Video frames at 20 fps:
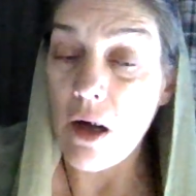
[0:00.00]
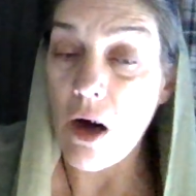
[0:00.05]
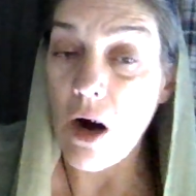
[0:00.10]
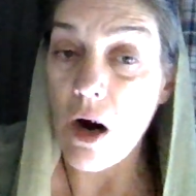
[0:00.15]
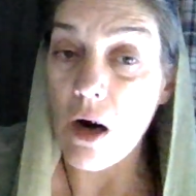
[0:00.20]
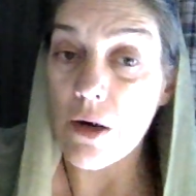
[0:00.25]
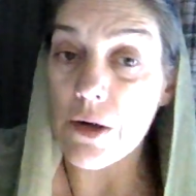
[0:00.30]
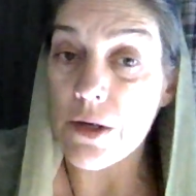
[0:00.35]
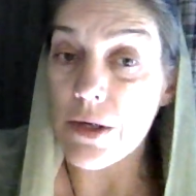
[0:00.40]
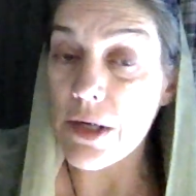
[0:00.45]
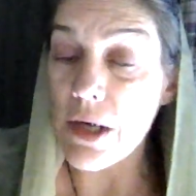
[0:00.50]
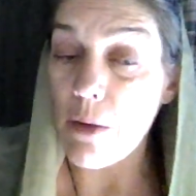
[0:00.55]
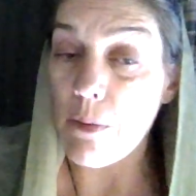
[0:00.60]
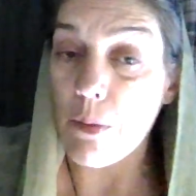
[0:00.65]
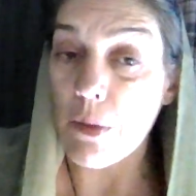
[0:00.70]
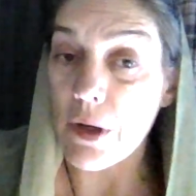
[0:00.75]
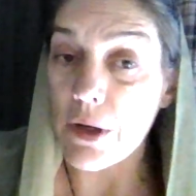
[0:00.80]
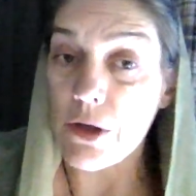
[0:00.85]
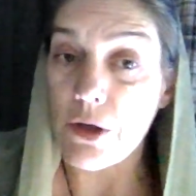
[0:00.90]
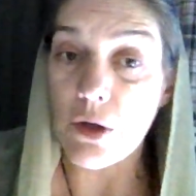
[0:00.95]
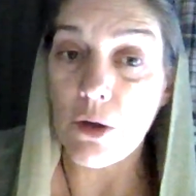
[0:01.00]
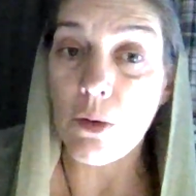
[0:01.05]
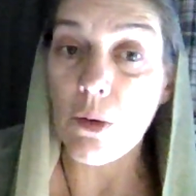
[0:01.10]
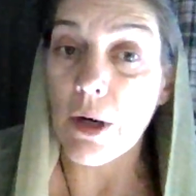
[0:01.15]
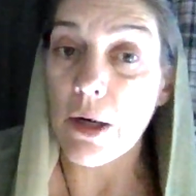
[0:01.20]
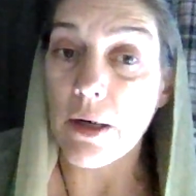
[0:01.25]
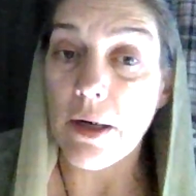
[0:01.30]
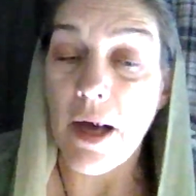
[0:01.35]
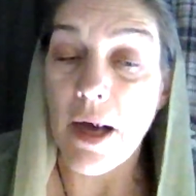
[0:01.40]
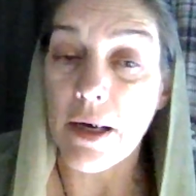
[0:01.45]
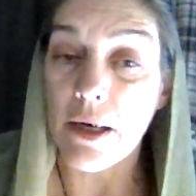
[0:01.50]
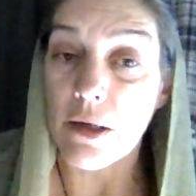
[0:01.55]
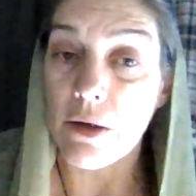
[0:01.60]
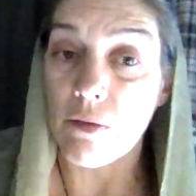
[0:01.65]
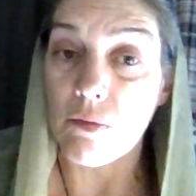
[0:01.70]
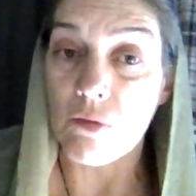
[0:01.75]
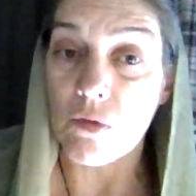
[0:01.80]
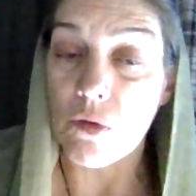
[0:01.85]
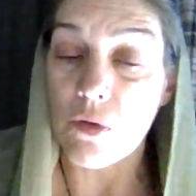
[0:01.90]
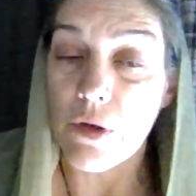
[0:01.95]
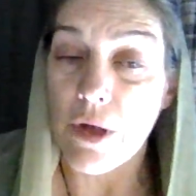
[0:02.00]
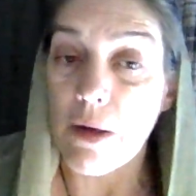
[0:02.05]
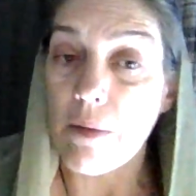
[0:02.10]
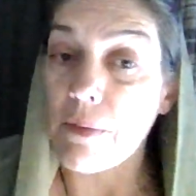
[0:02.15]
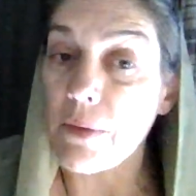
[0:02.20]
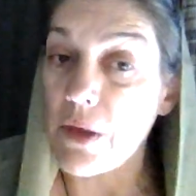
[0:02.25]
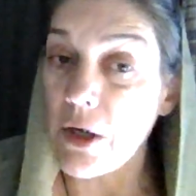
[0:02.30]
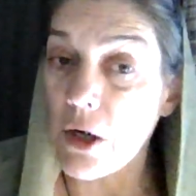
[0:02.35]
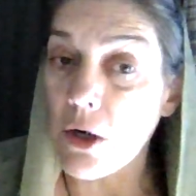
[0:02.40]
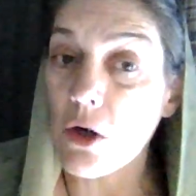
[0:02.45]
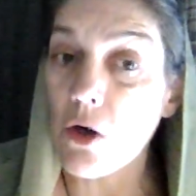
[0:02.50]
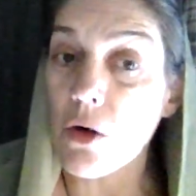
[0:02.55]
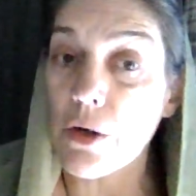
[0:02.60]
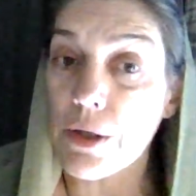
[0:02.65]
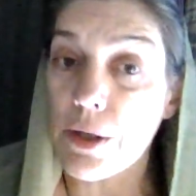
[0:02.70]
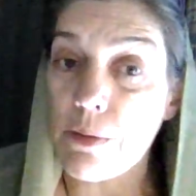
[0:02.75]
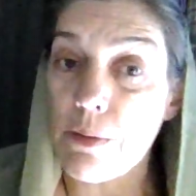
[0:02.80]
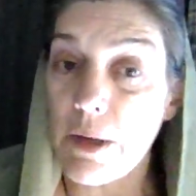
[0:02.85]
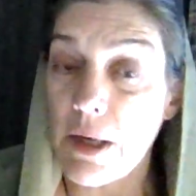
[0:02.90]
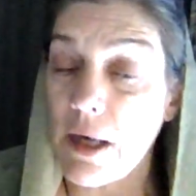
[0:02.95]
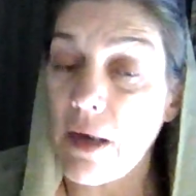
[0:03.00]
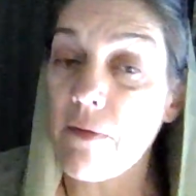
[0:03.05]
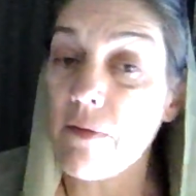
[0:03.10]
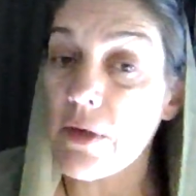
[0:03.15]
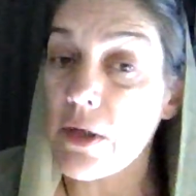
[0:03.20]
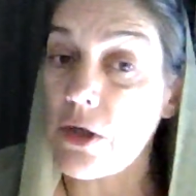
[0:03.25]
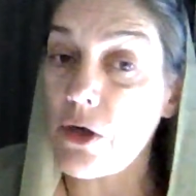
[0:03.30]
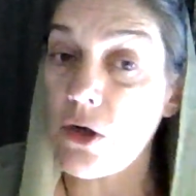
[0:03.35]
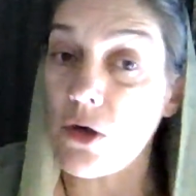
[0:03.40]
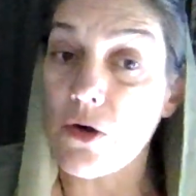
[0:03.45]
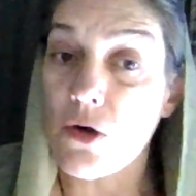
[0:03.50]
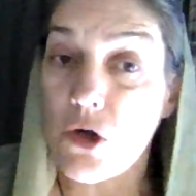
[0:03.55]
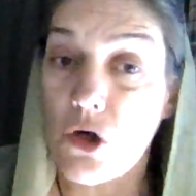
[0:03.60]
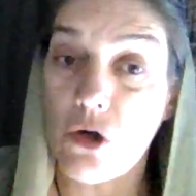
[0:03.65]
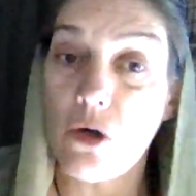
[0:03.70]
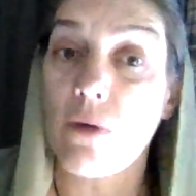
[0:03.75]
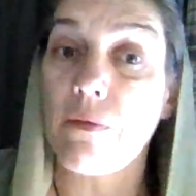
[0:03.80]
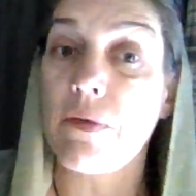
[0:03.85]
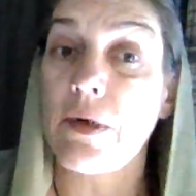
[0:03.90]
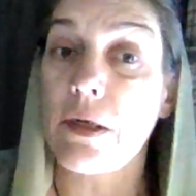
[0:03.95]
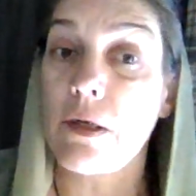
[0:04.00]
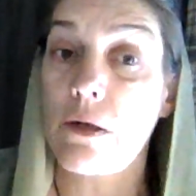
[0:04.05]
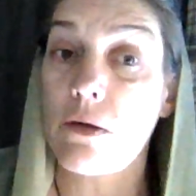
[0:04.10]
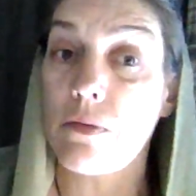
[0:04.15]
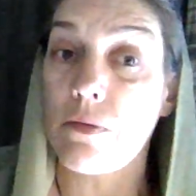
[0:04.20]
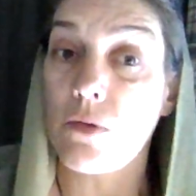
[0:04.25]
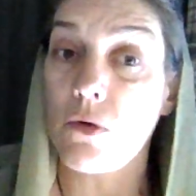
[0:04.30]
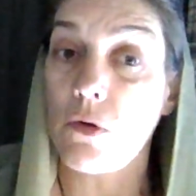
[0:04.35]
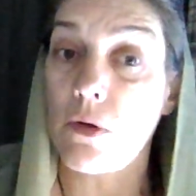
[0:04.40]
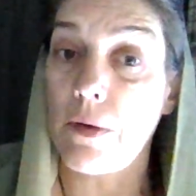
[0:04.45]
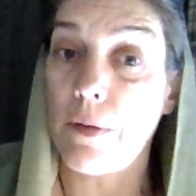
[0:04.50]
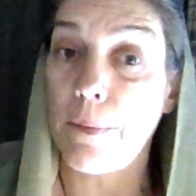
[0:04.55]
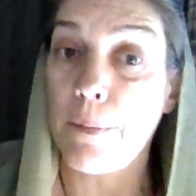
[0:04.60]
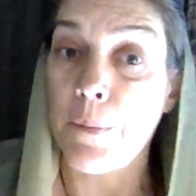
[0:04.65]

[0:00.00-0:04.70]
are separate. You are not going to rule them. They're going to be given to your servant to rule.